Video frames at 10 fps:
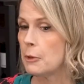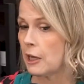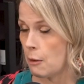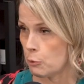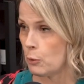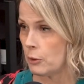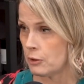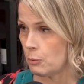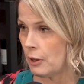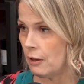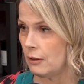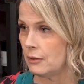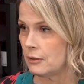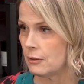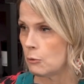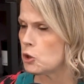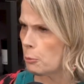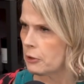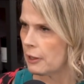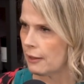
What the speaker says: Capricorn as well. What's your birthday?